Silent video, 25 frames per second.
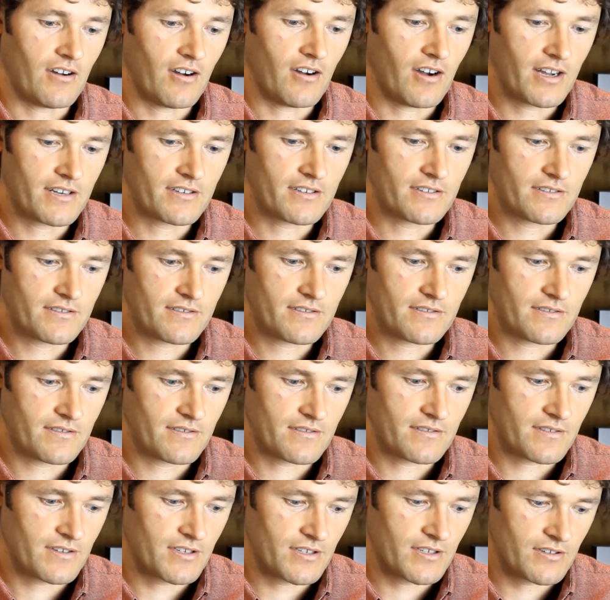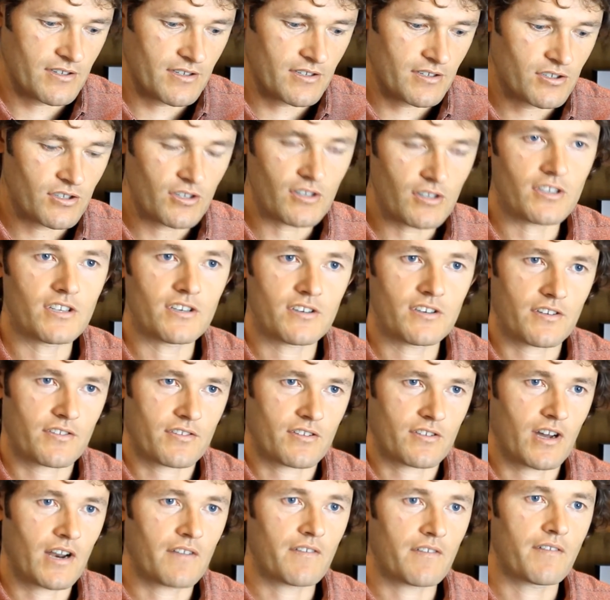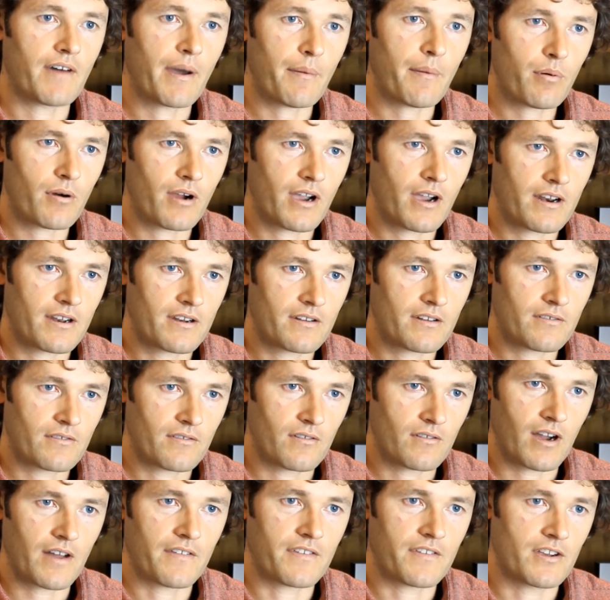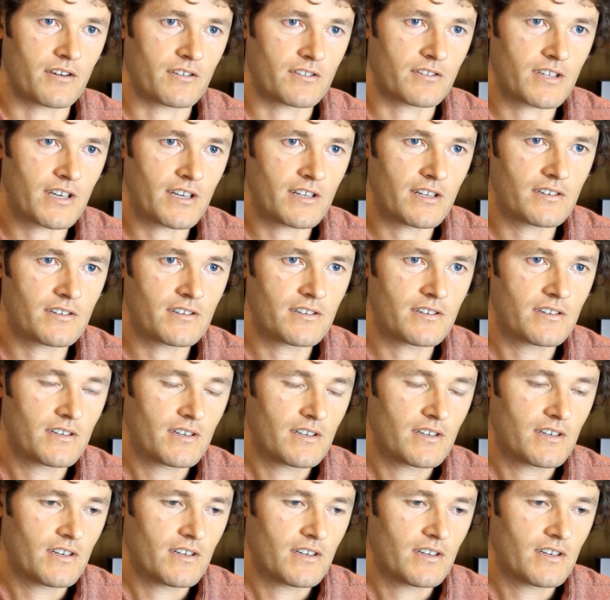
And the journey just kind of evaporated right there and then.